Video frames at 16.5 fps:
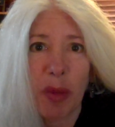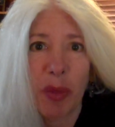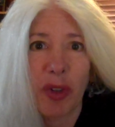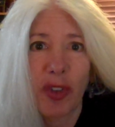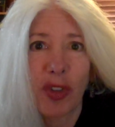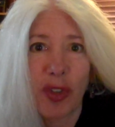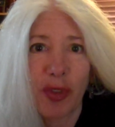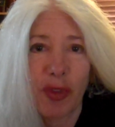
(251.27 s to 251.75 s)
It
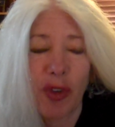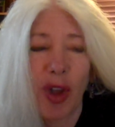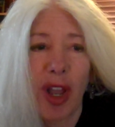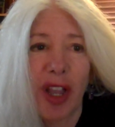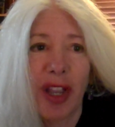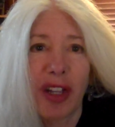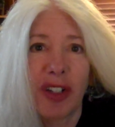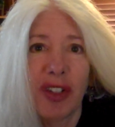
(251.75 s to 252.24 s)
was
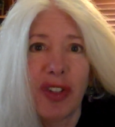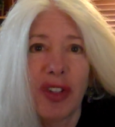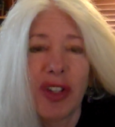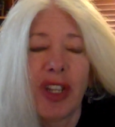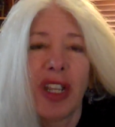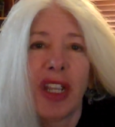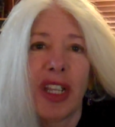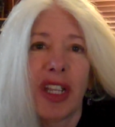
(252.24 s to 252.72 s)
defined
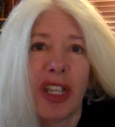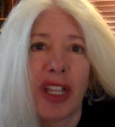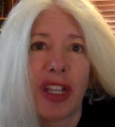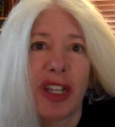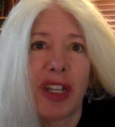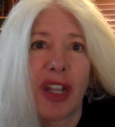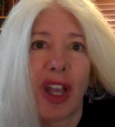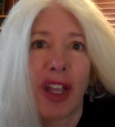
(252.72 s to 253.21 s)

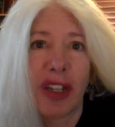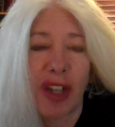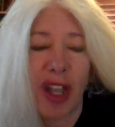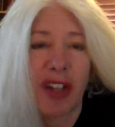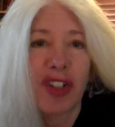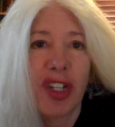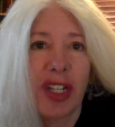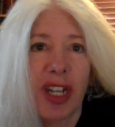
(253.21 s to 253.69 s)
in
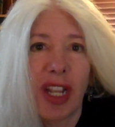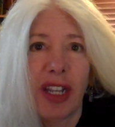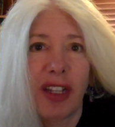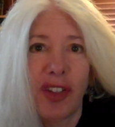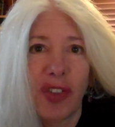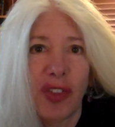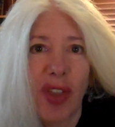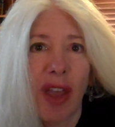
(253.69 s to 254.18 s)

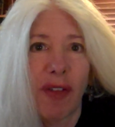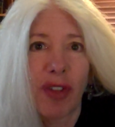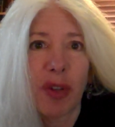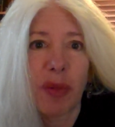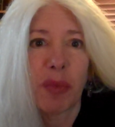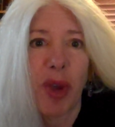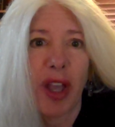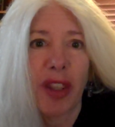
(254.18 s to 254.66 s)

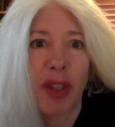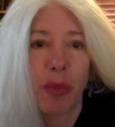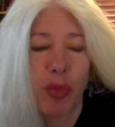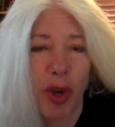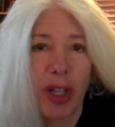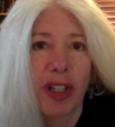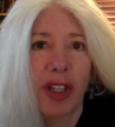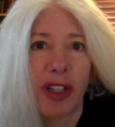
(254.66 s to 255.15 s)
1987 by the
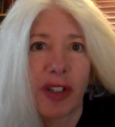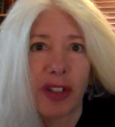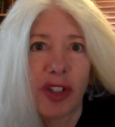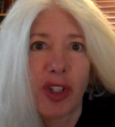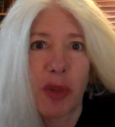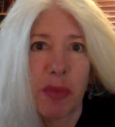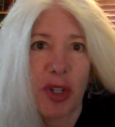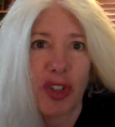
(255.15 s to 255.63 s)

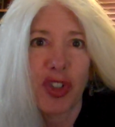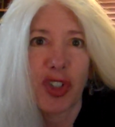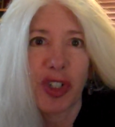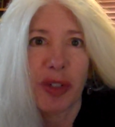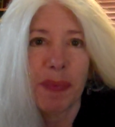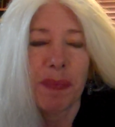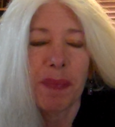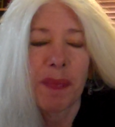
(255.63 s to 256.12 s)
Brundtland
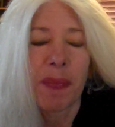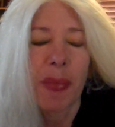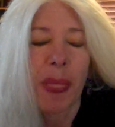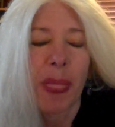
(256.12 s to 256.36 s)
Commission,